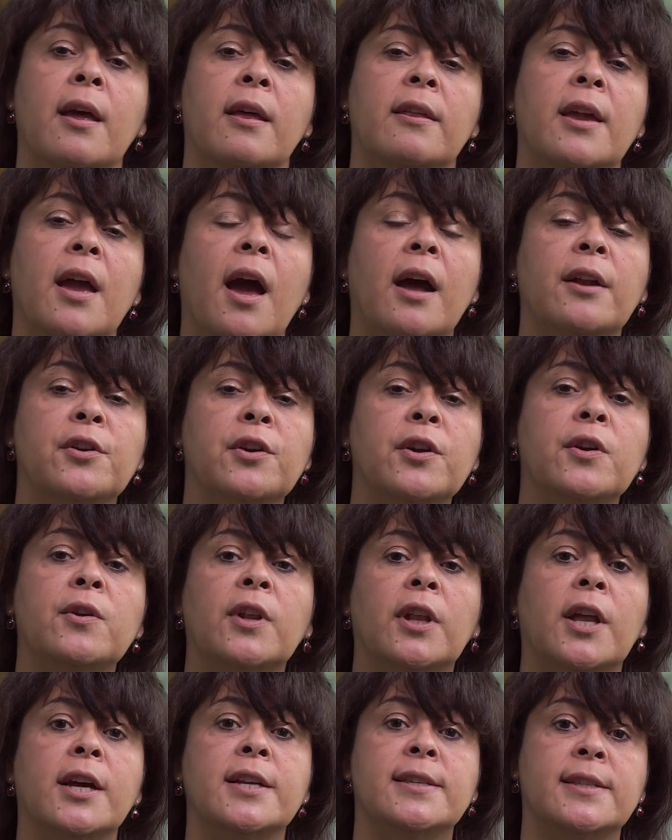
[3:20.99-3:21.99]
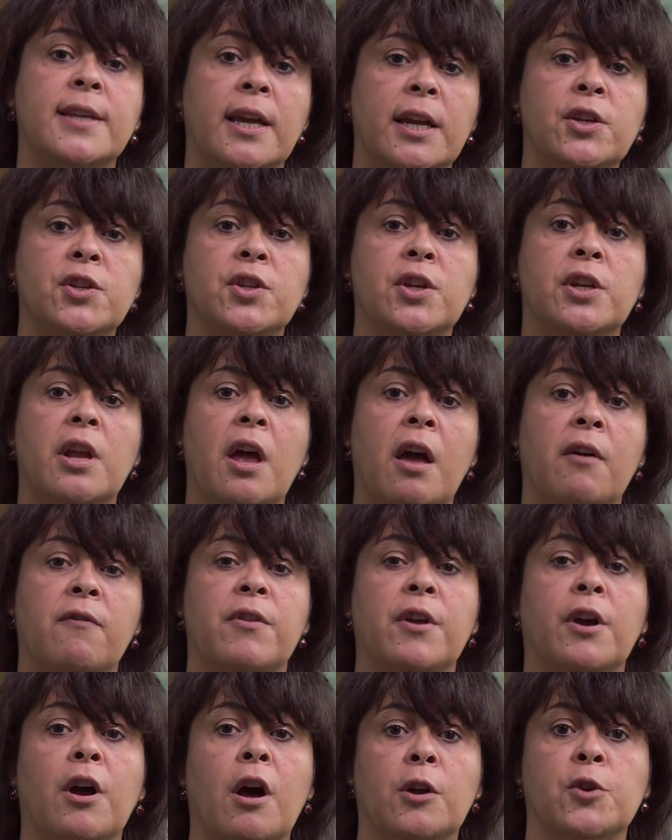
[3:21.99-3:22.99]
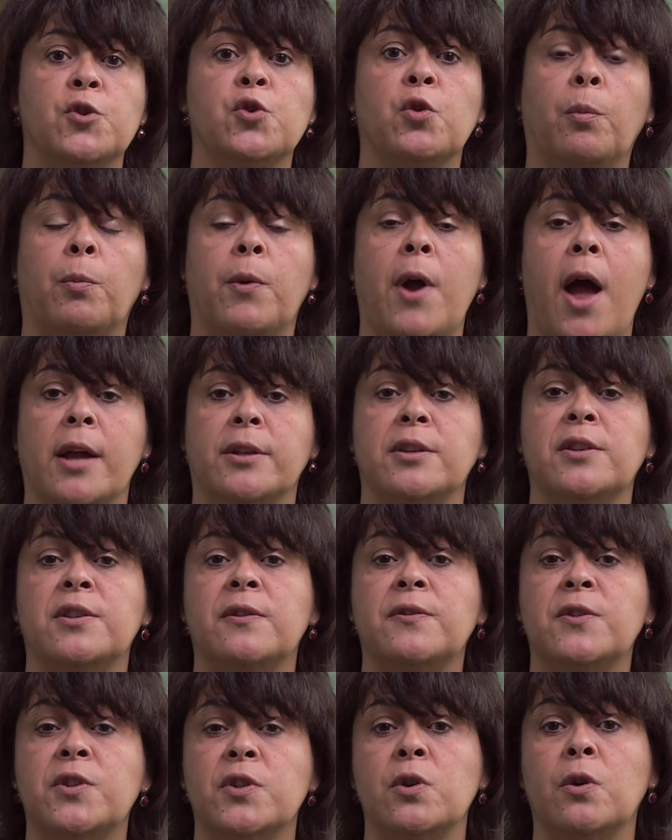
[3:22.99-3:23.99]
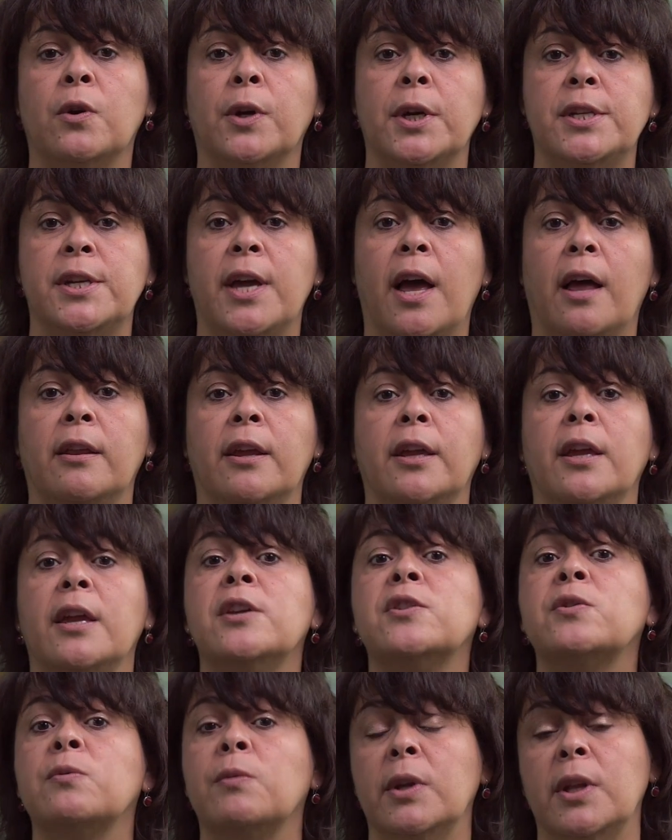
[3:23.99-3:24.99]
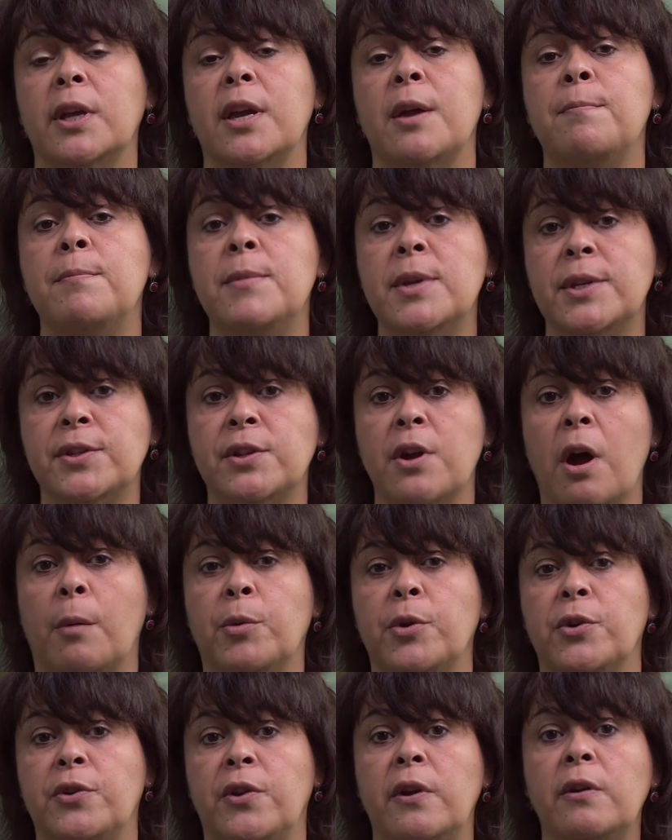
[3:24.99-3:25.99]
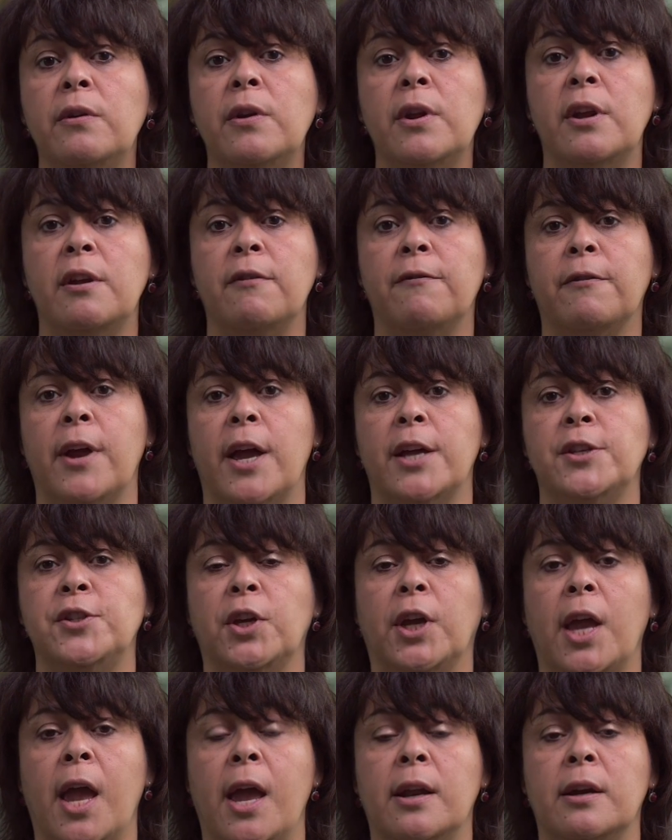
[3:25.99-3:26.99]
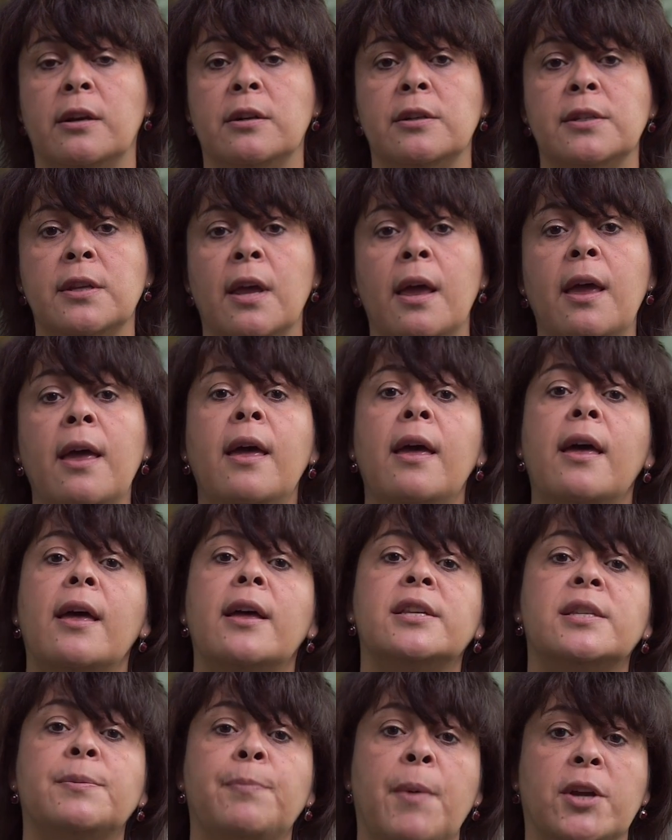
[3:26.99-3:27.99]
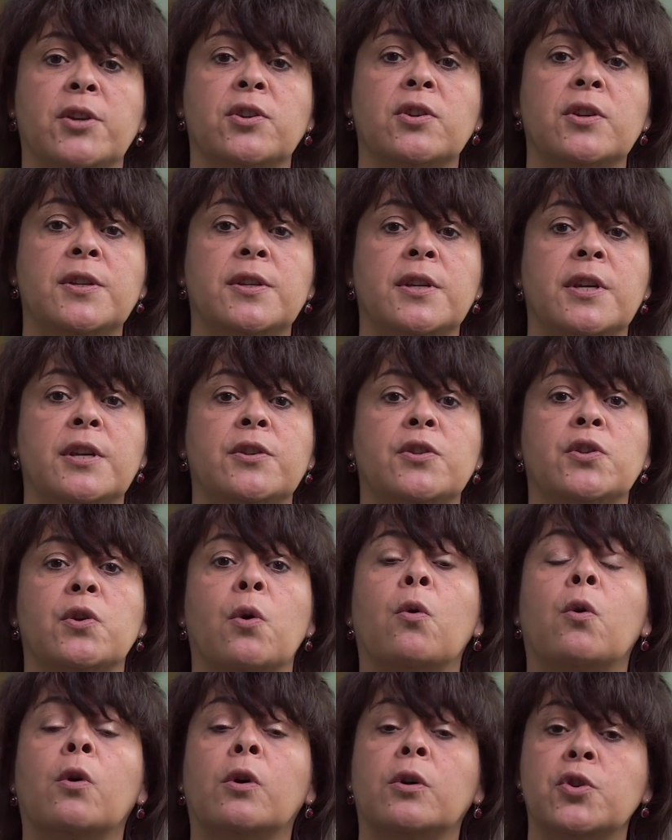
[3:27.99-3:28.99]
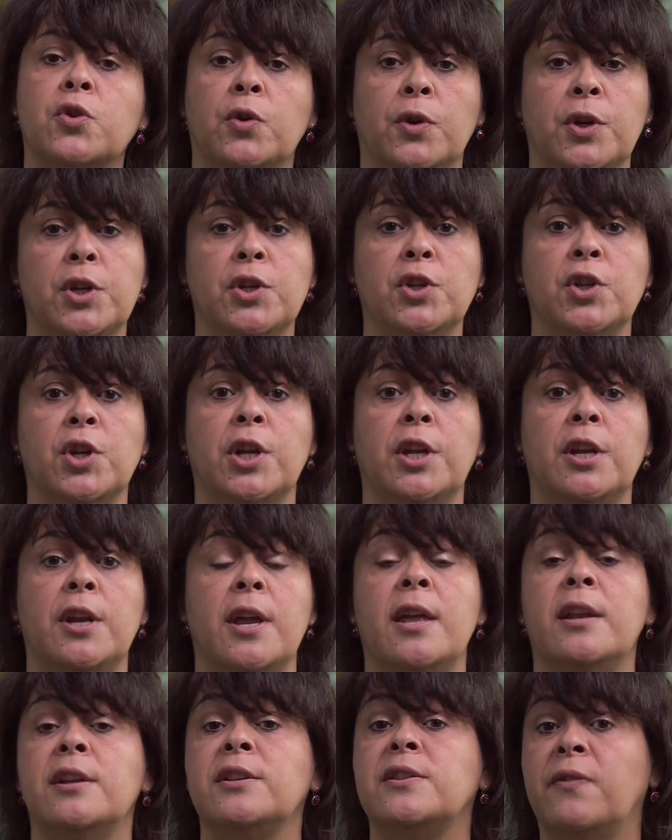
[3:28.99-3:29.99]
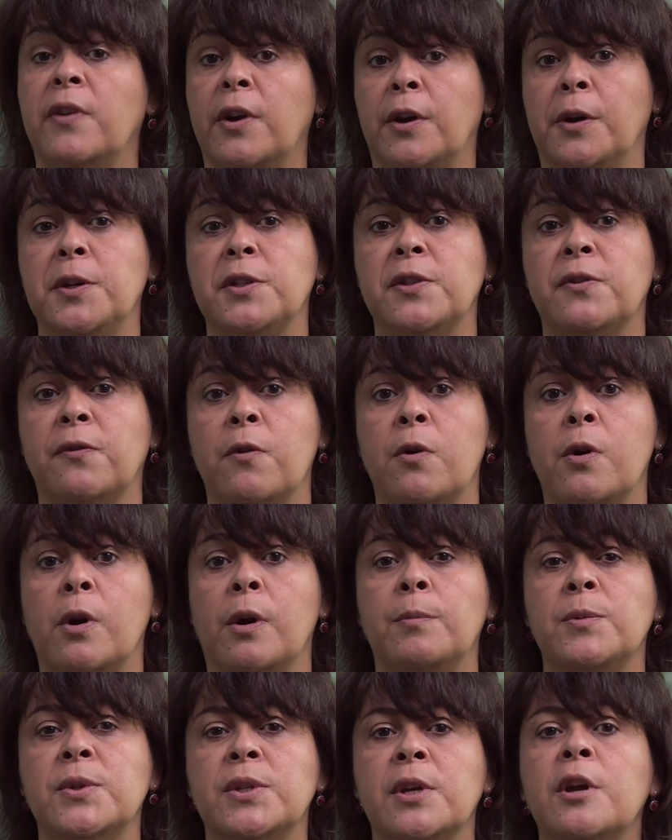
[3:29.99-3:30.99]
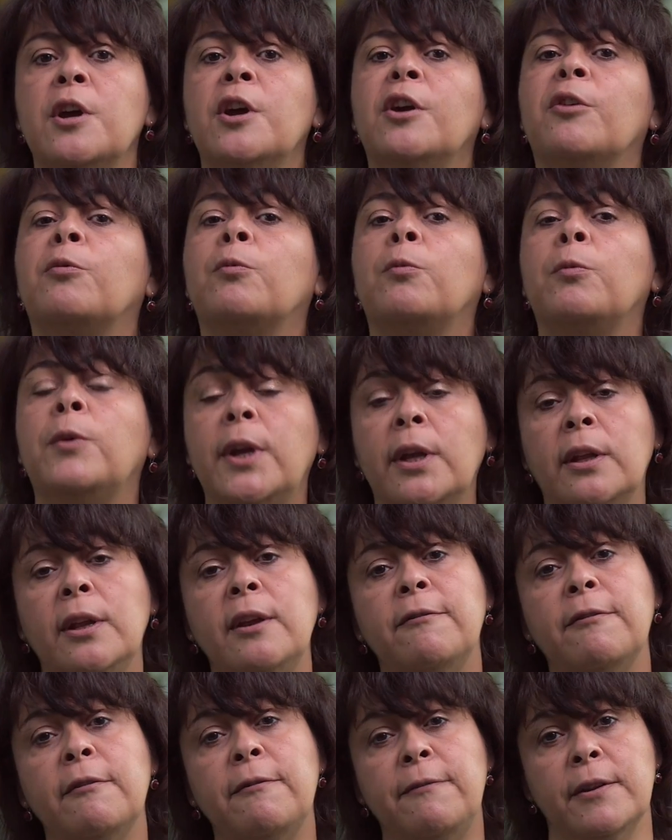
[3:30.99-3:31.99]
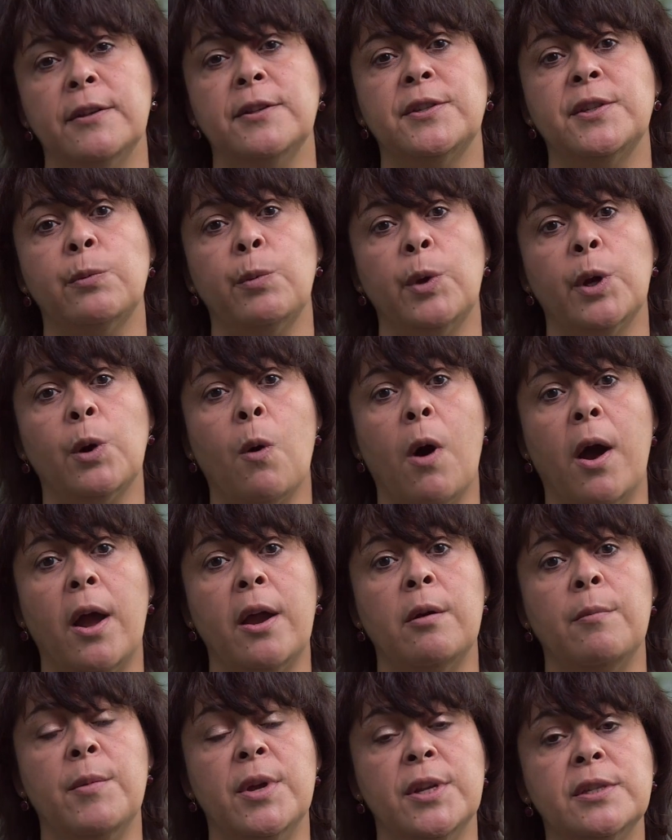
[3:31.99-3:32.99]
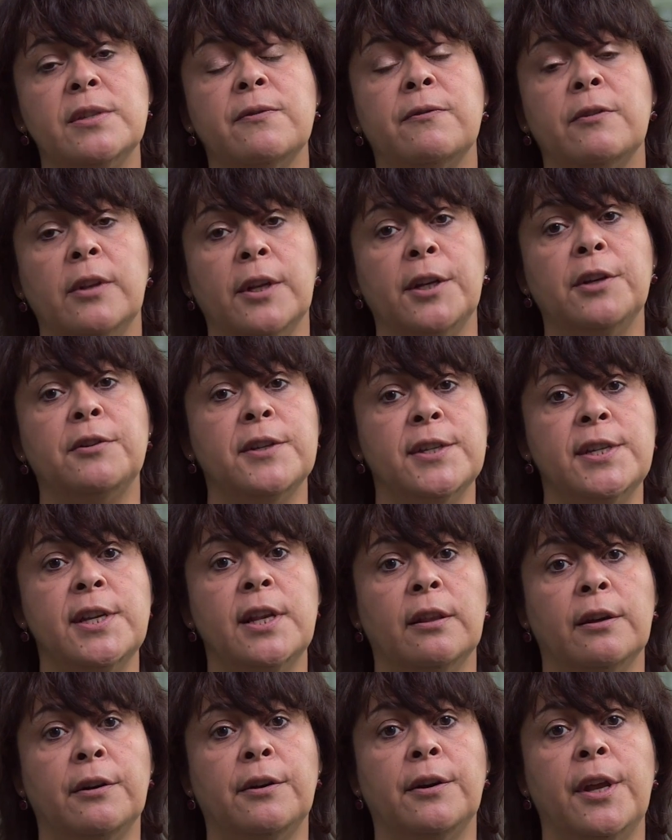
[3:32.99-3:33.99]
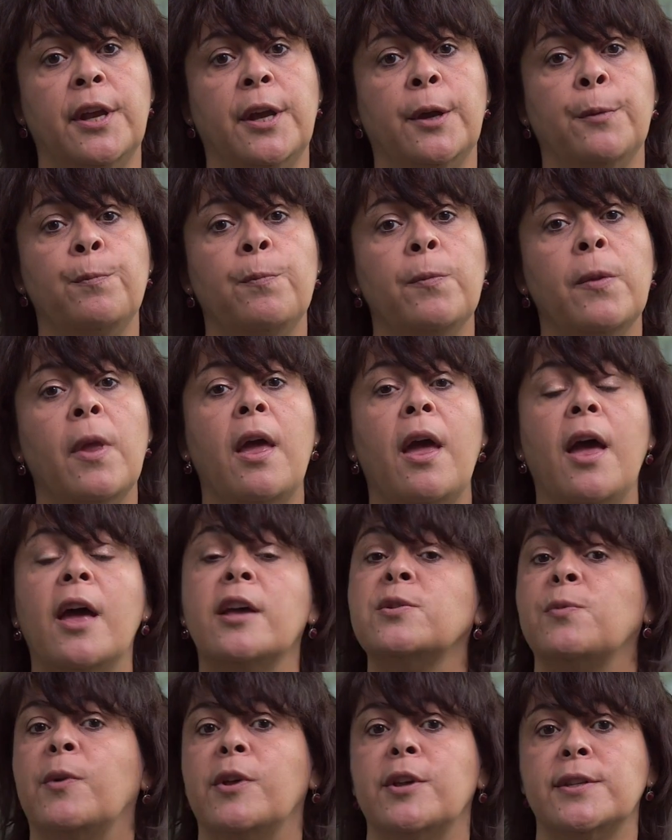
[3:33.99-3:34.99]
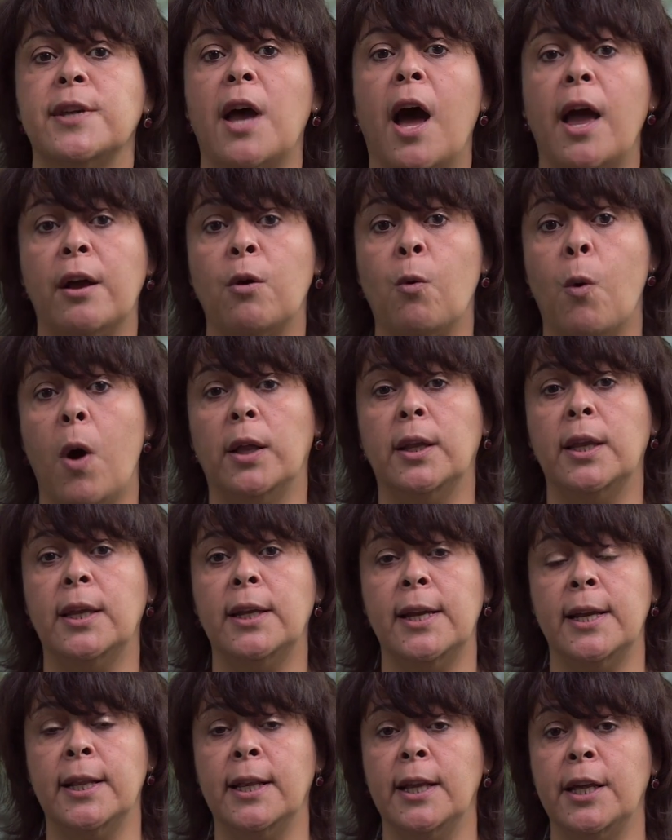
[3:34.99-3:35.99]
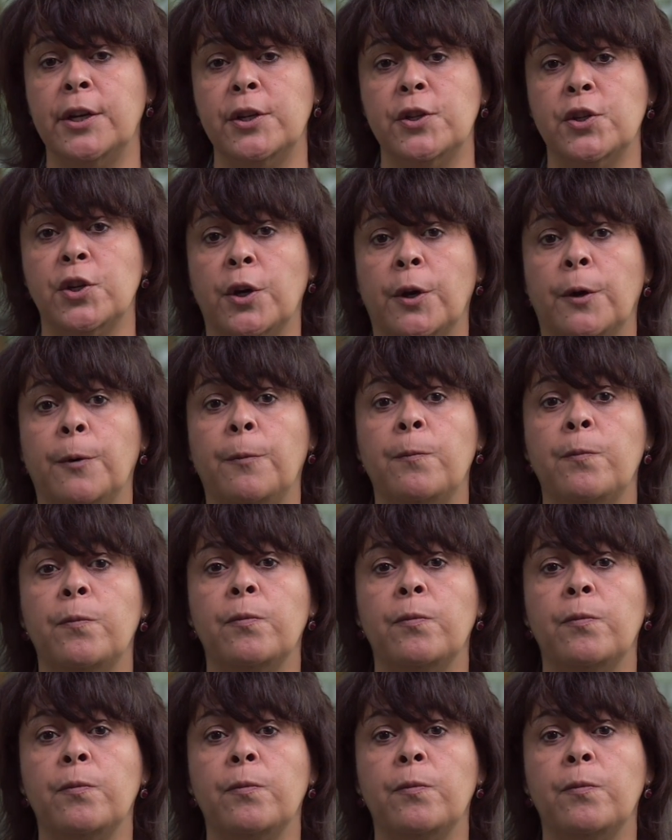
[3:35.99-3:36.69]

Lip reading: The underutilization of the cultural practice of storytelling is really a missed opportunity for educators, especially since oral tradition in its various forms really fulfills the requirements for literacy learning, as well as high-quality literature.